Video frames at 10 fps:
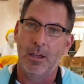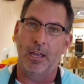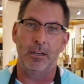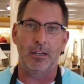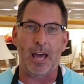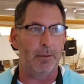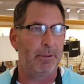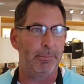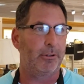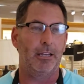And a lot of
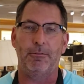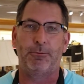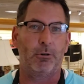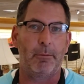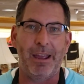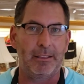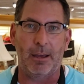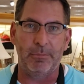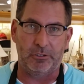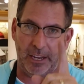people can't afford to make
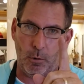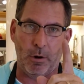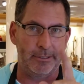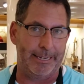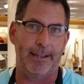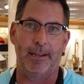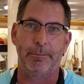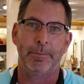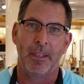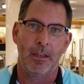that mistake one time.
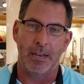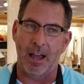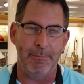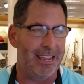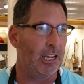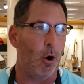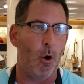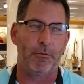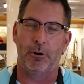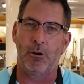Now I make it
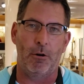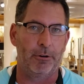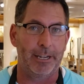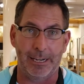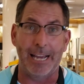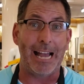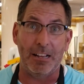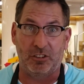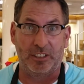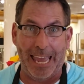over and over again. I
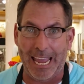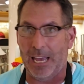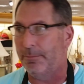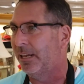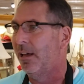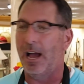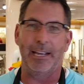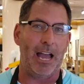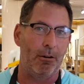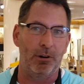got scammed, I
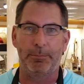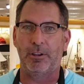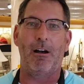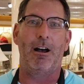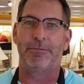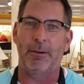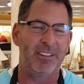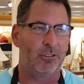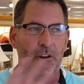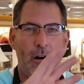got ripped off. I mean,
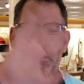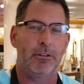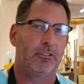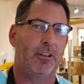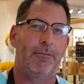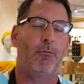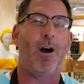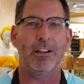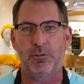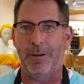there's all this stuff.
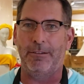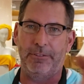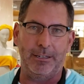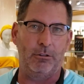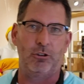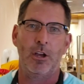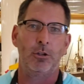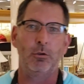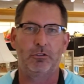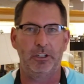Watch my videos.
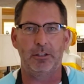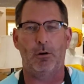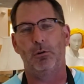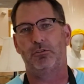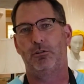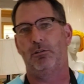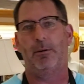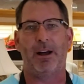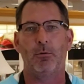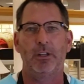You'll see the whole story
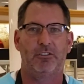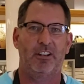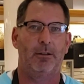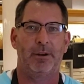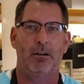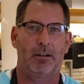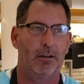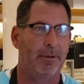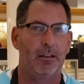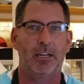about Resale America,
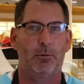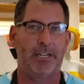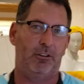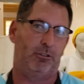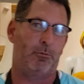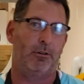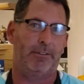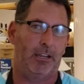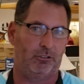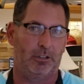about liquidation
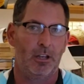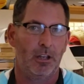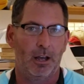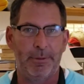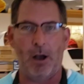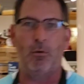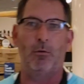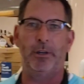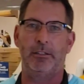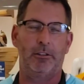motivation, about
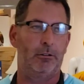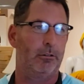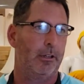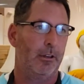what we do.